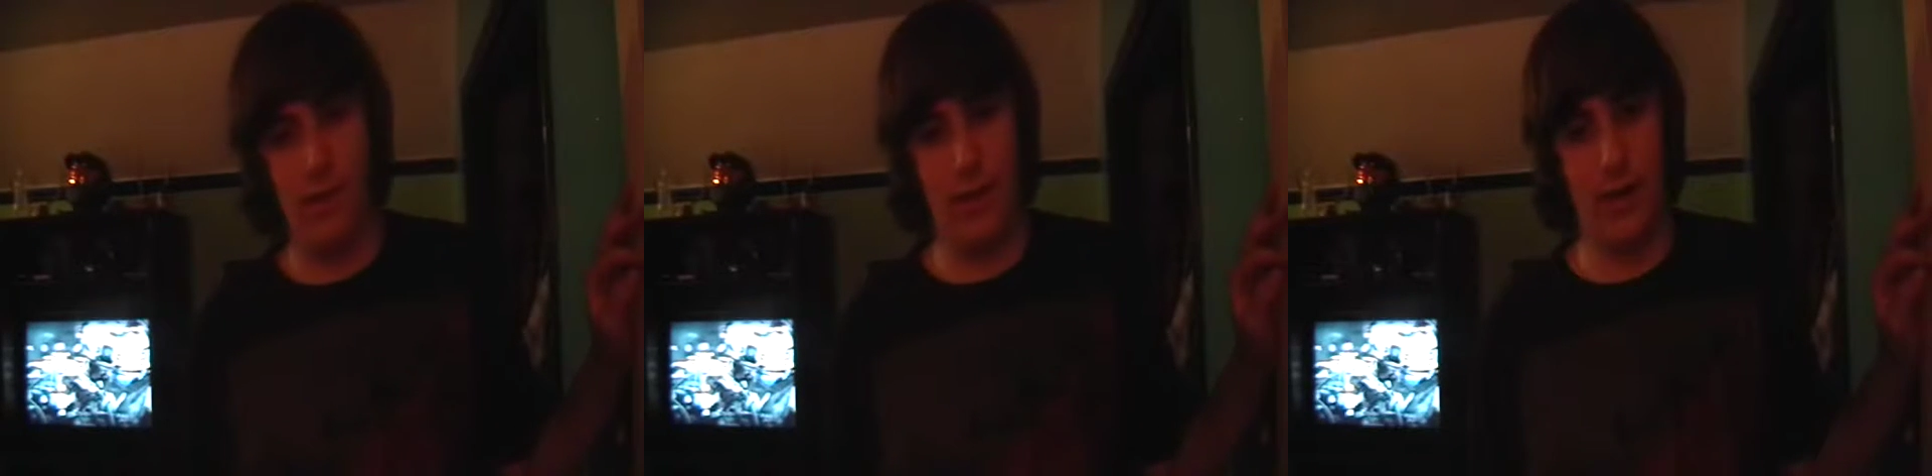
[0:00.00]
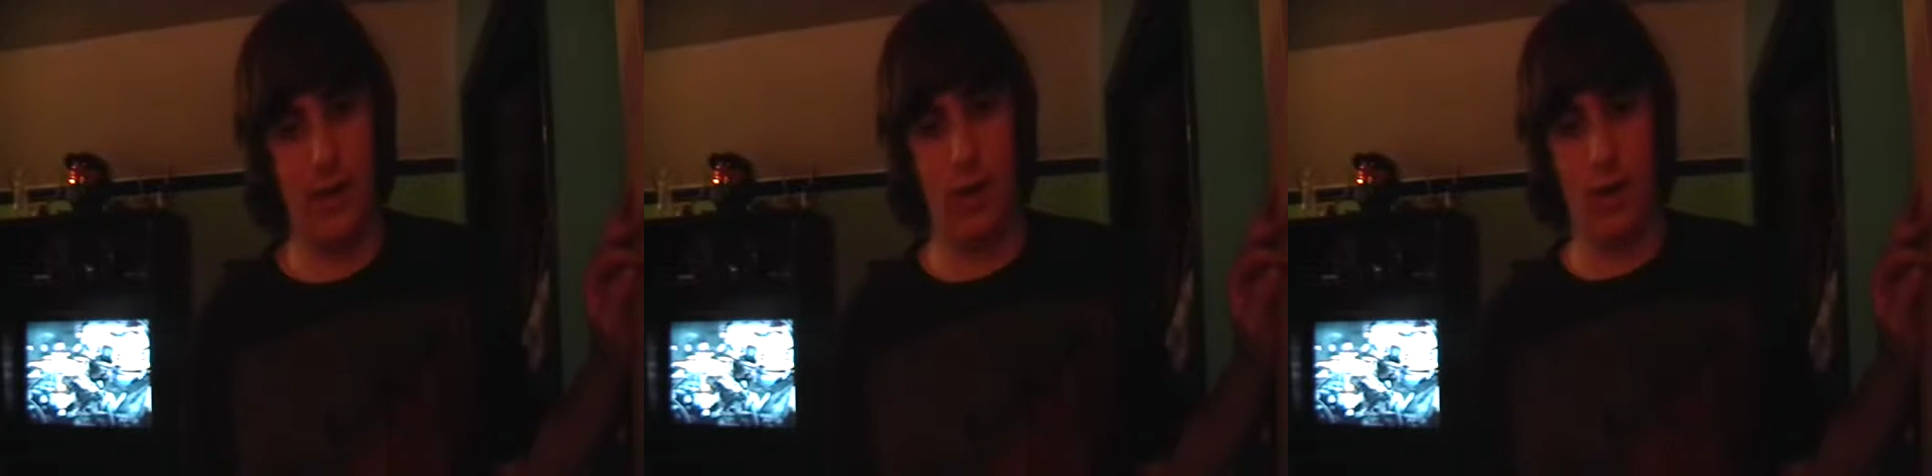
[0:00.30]

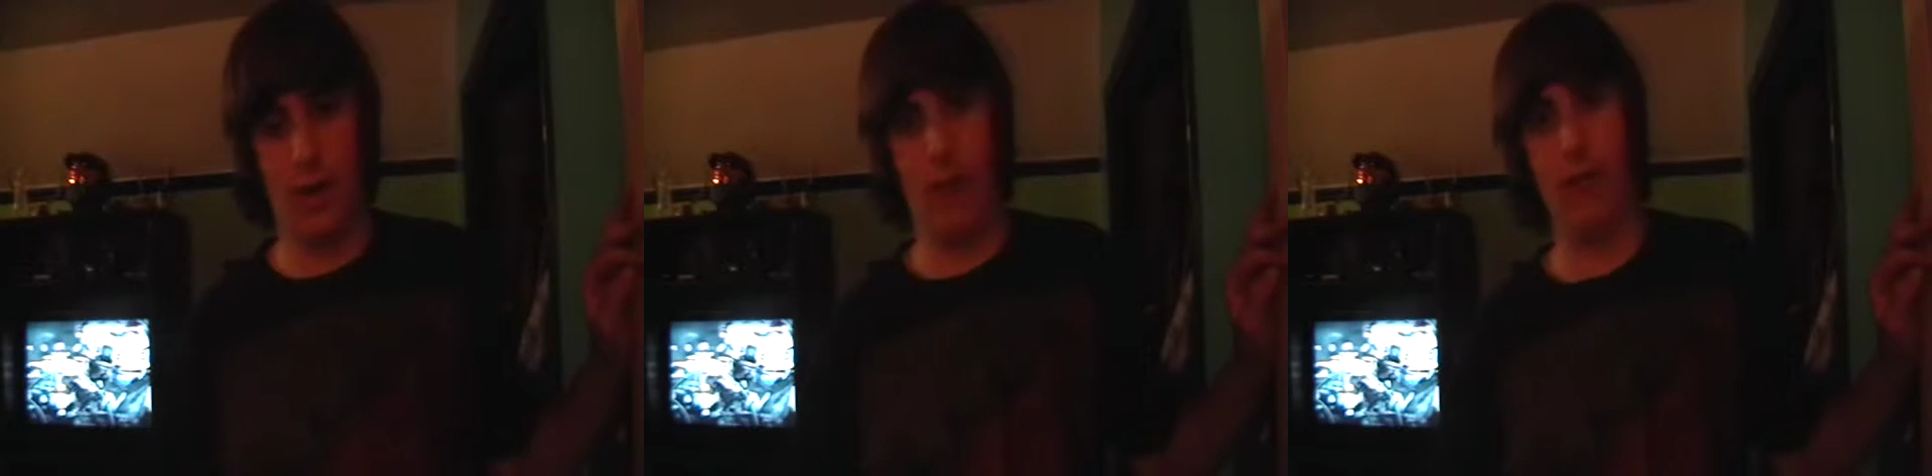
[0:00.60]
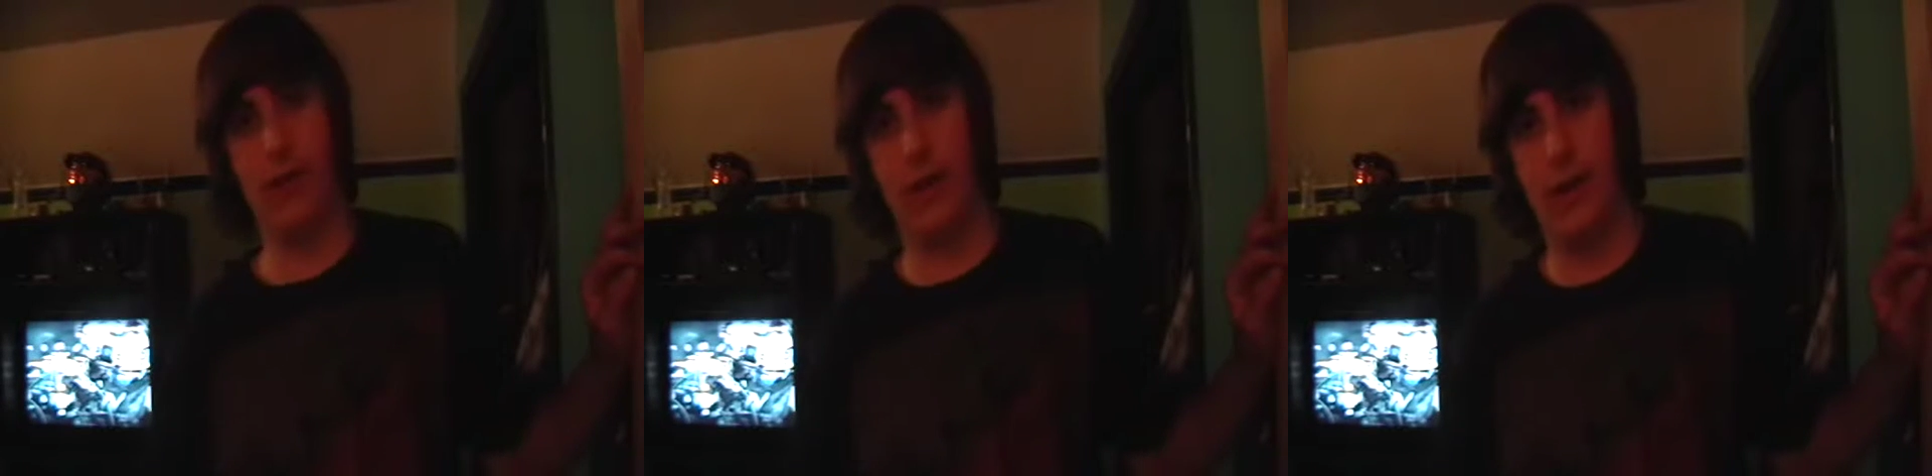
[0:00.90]
that go, hey, I
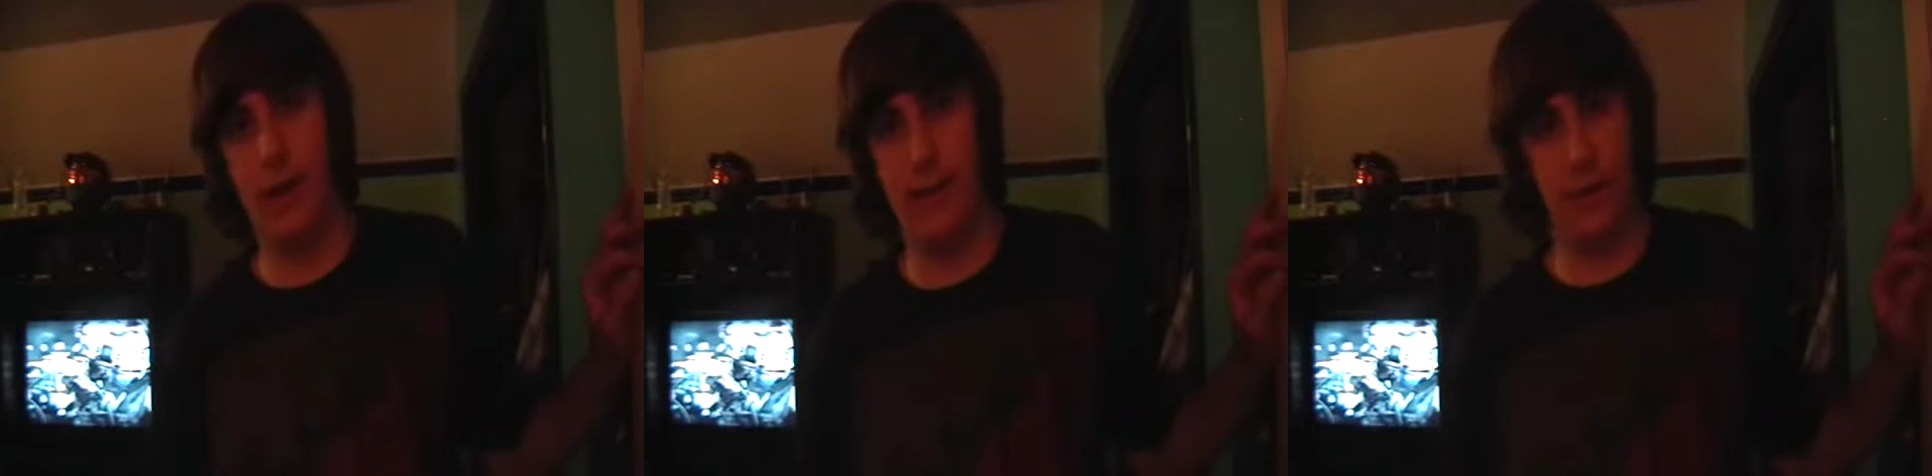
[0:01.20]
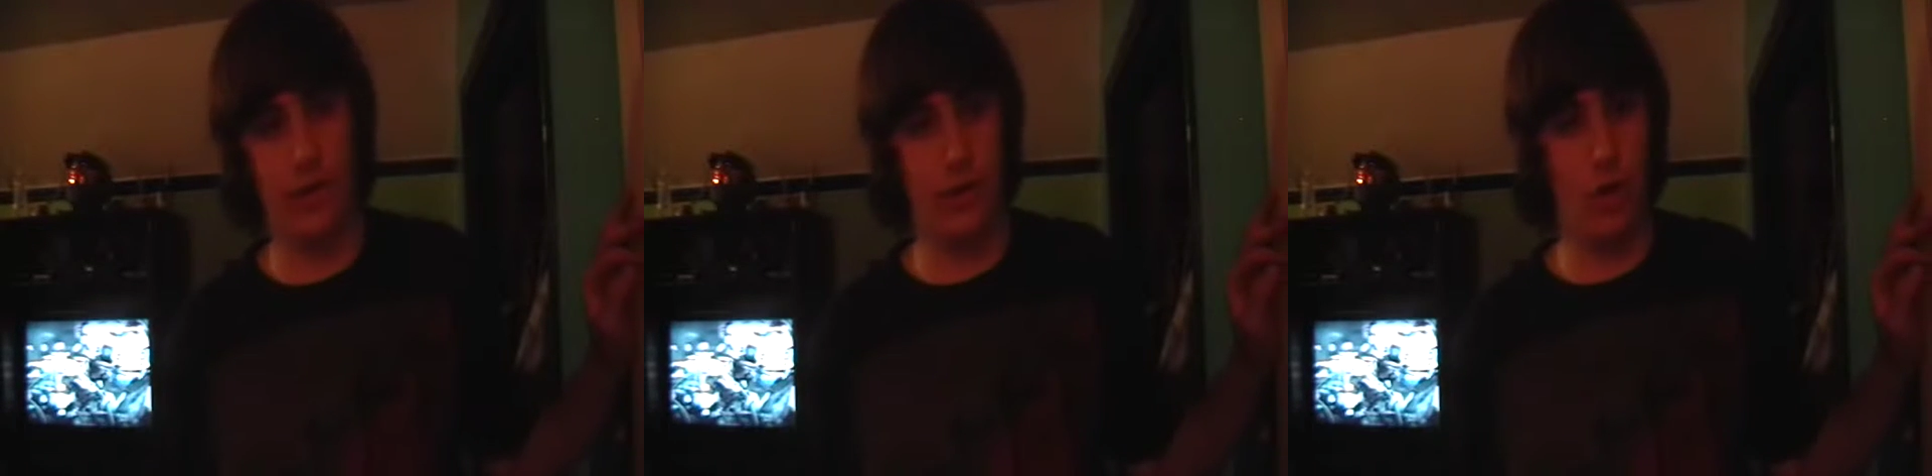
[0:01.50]
want to get a night
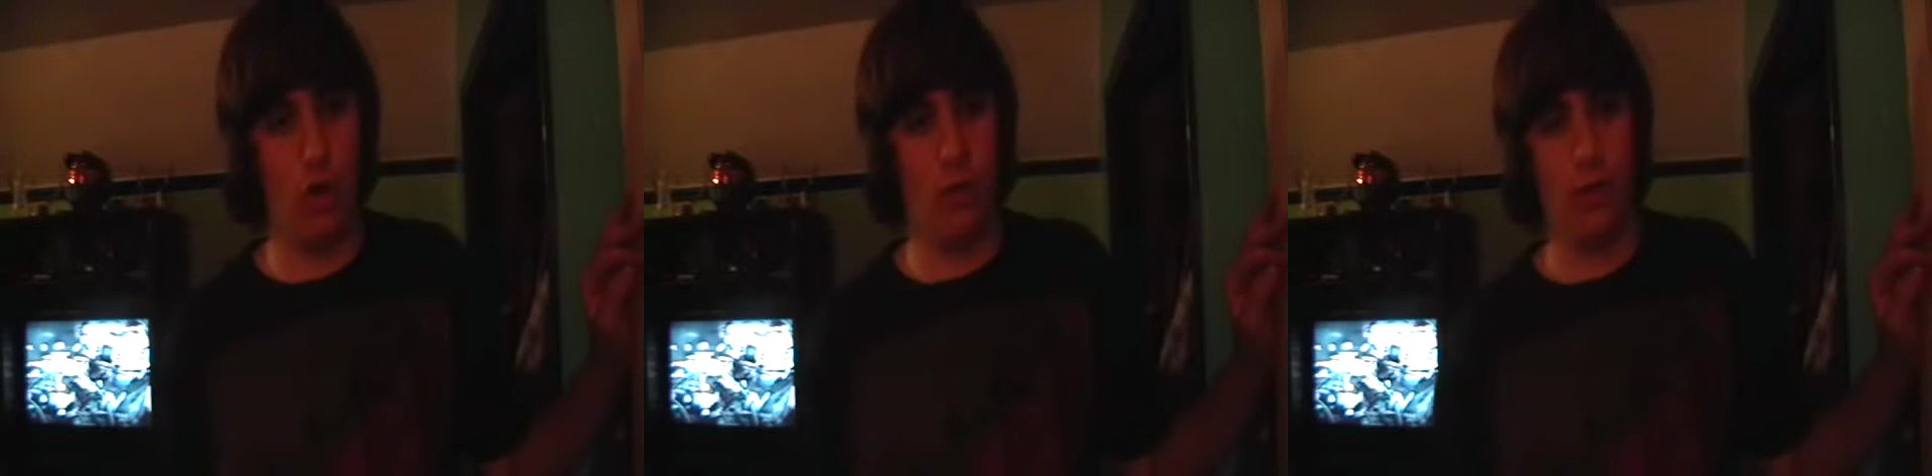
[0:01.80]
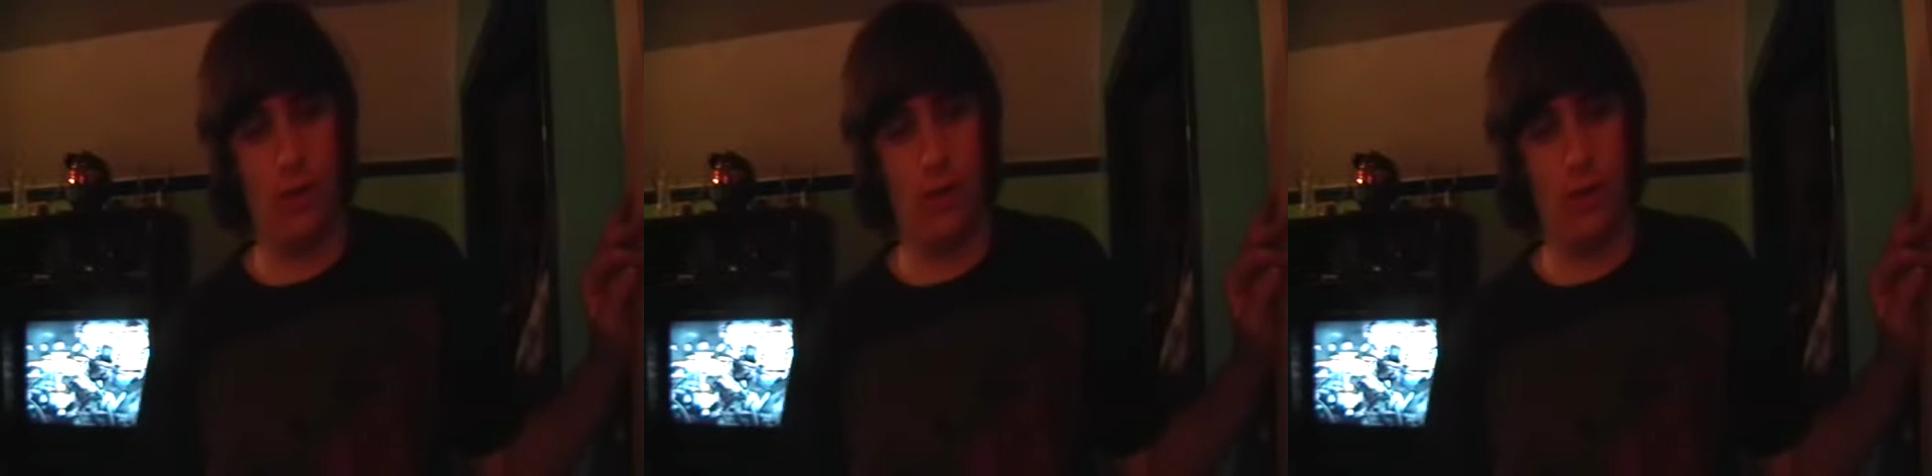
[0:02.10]
vision scope,